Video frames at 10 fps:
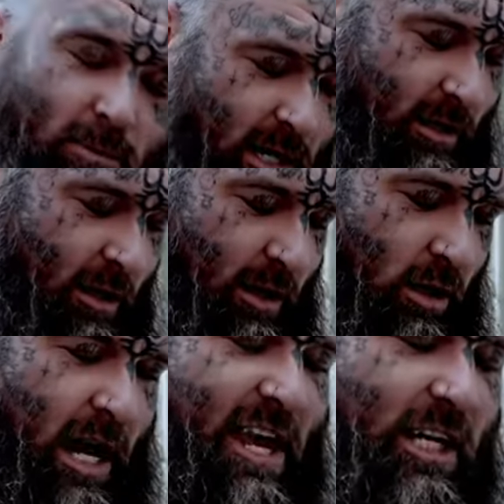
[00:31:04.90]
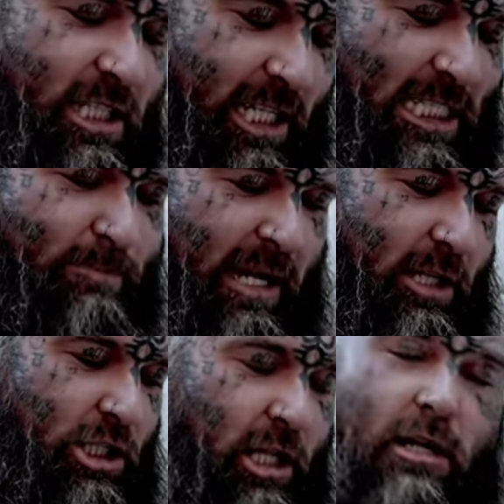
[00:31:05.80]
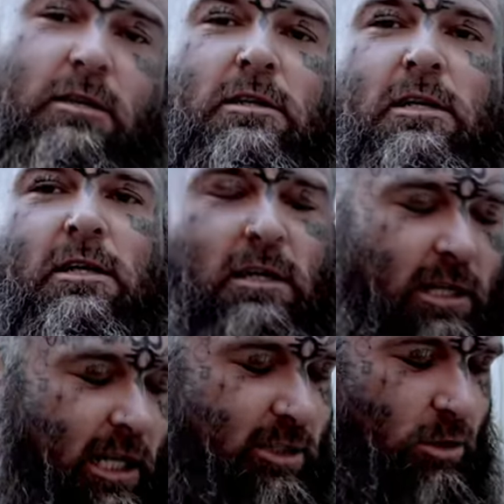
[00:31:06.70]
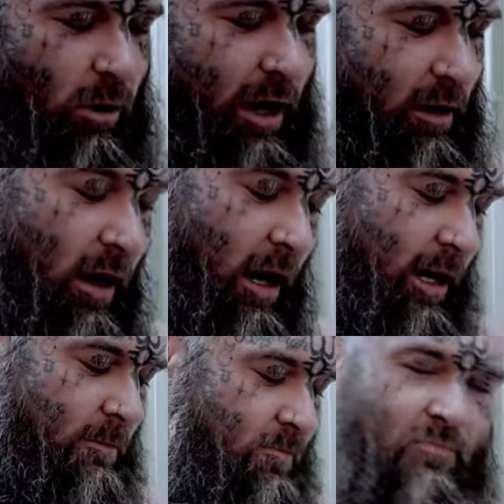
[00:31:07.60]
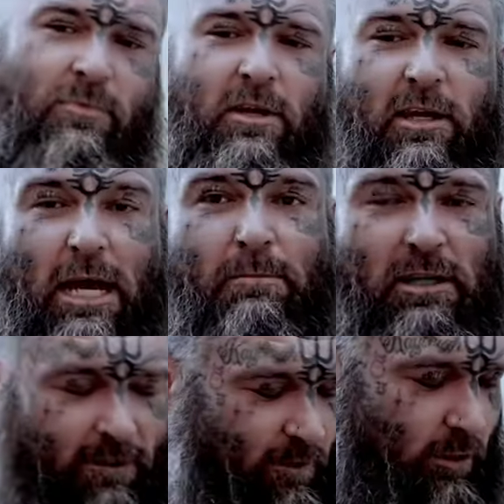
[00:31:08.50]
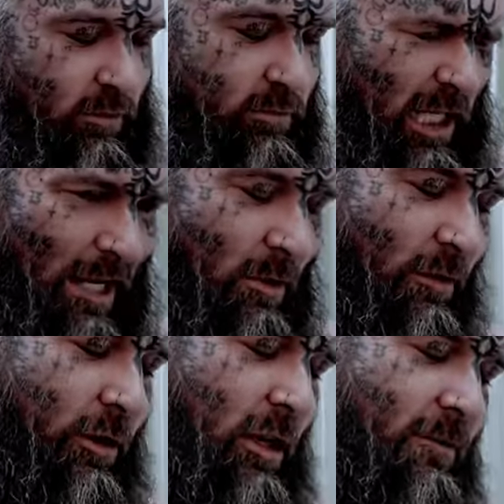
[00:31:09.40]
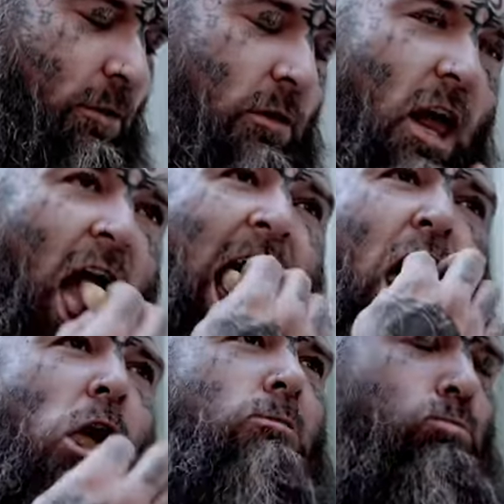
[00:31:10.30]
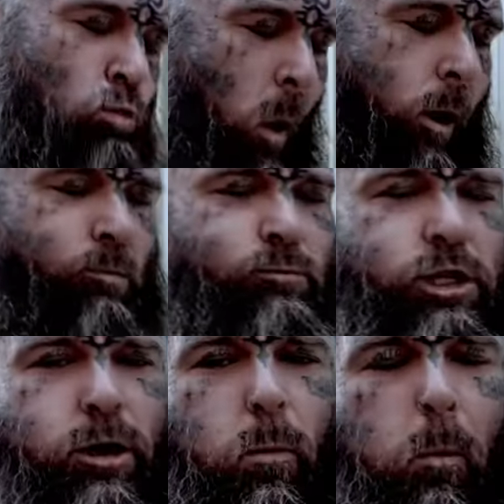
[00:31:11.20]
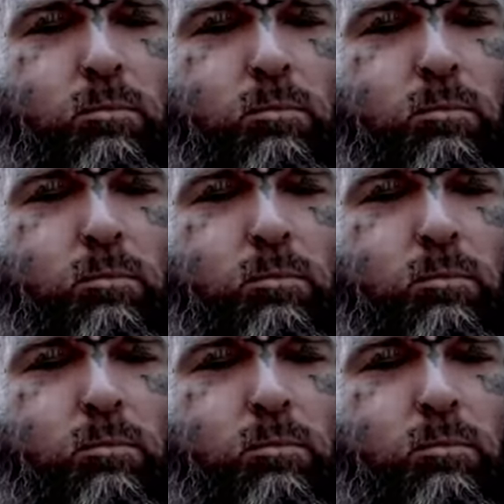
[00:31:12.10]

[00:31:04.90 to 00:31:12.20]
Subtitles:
when your energy expenditure is quite high, can be difficult. It can be very difficult. You know,